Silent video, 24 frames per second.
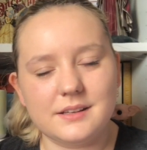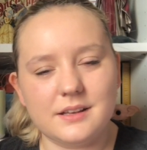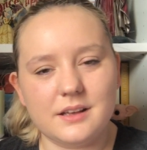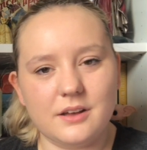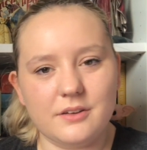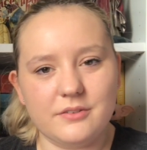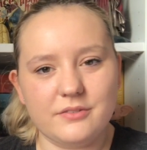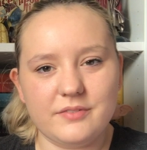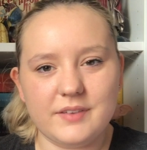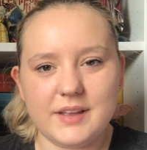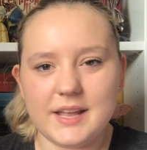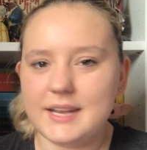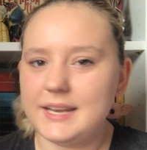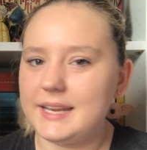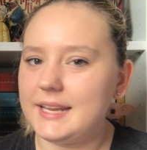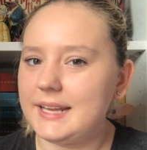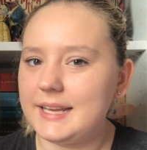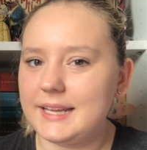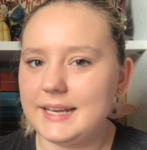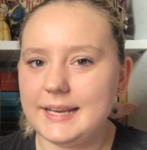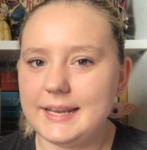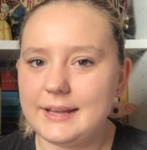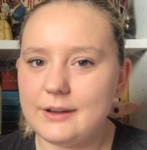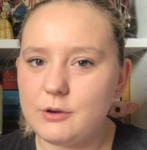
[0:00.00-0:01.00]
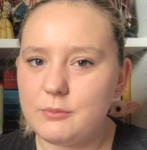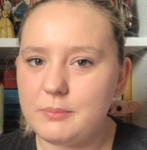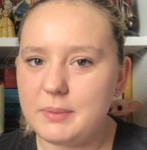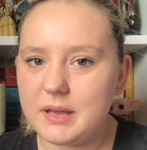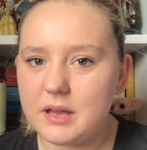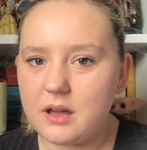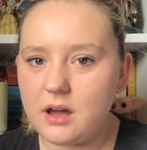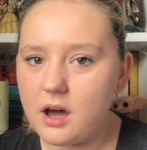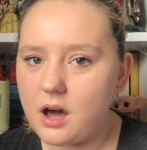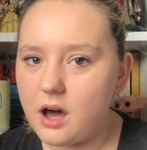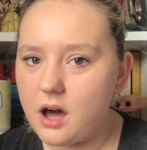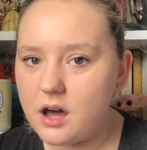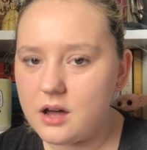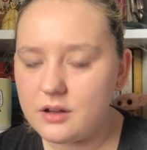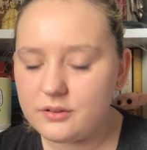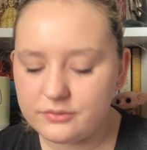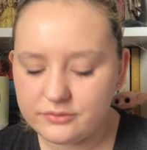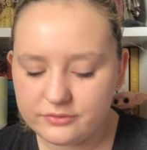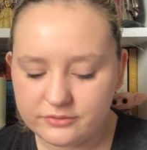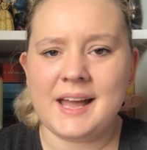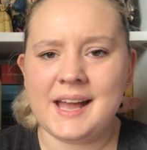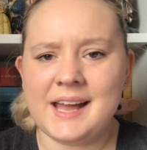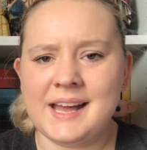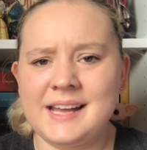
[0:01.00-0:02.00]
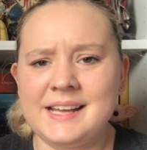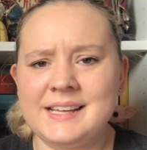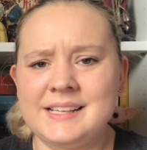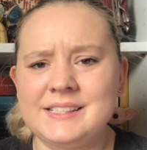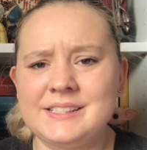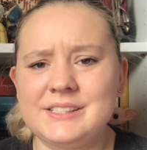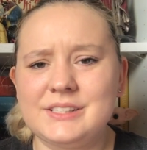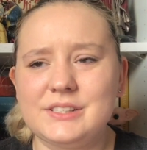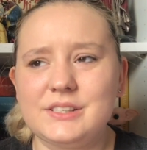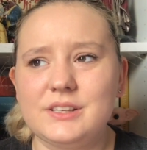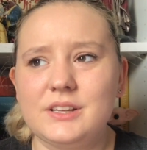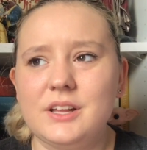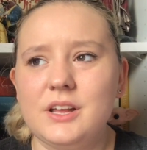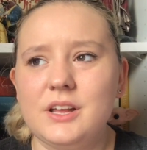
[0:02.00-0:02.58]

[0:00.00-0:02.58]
are feeling a little bit off and